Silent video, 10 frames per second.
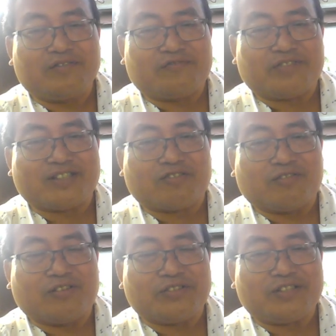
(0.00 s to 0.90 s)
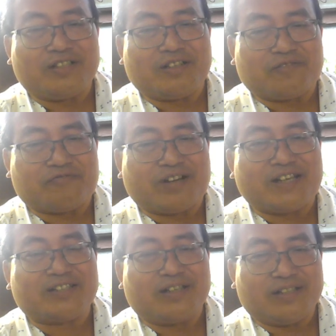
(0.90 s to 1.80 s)
phraseology or
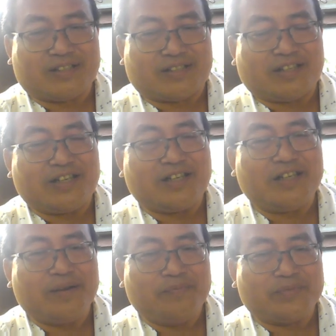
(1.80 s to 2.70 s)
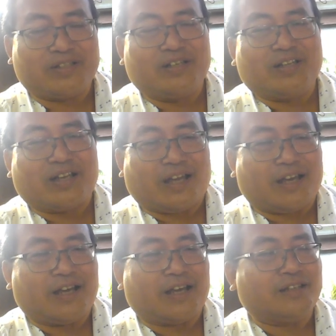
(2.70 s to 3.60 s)
phrases, idioms,
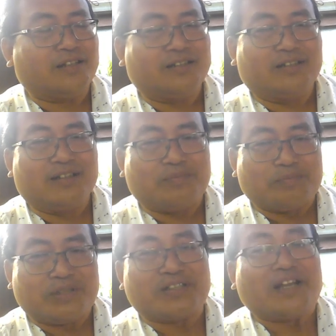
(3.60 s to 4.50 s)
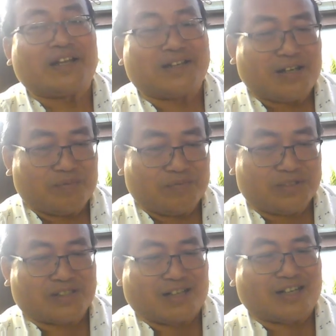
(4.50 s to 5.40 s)
and business
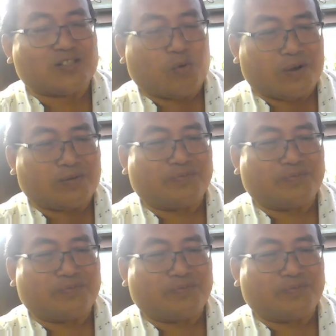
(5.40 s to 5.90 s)
terms as well.